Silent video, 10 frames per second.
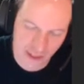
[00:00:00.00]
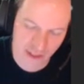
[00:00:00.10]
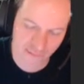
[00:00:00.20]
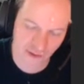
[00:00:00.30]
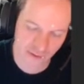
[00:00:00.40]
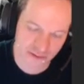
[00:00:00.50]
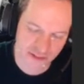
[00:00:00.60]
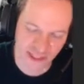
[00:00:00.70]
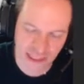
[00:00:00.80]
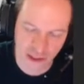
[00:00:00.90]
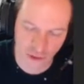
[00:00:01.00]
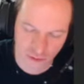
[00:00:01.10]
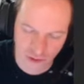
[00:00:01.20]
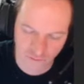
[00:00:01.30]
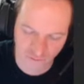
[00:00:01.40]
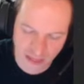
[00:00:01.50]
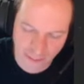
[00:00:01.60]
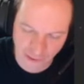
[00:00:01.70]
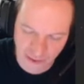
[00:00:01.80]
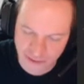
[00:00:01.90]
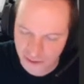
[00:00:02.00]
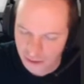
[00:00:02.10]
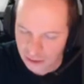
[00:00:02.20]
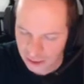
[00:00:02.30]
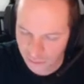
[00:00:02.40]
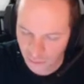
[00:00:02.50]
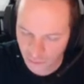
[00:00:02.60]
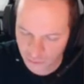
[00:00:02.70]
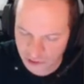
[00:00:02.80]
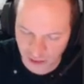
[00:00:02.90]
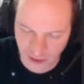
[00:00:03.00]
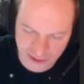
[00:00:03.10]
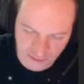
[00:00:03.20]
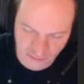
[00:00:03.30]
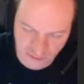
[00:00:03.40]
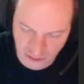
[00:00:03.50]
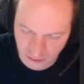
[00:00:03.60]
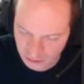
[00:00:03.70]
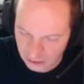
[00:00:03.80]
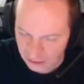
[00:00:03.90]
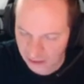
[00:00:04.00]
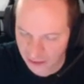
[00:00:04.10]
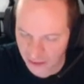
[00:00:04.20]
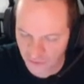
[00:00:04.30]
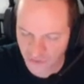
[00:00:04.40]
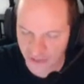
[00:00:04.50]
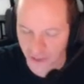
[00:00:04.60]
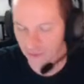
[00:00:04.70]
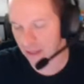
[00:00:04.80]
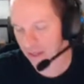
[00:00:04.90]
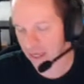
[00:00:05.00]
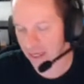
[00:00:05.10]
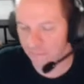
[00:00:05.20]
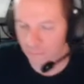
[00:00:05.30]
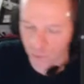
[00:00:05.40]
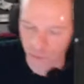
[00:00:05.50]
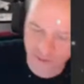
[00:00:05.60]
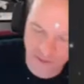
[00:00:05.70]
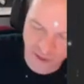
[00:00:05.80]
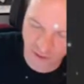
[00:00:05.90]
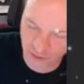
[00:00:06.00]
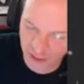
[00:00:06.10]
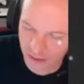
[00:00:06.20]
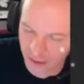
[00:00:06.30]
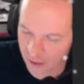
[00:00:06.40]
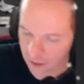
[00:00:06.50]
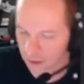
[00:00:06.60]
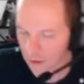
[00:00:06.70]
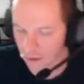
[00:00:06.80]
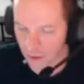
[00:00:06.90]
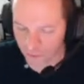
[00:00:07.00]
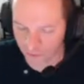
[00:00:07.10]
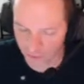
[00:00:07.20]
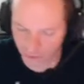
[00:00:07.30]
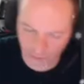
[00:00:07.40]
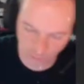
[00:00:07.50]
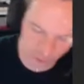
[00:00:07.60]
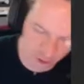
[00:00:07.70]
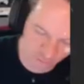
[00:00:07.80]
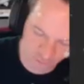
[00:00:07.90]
I didn't even think of that. I see like ear little flap things in the movie, which I like because they're they kind of like the tick. They indicate mood and stuff. They had like alt- they, they were good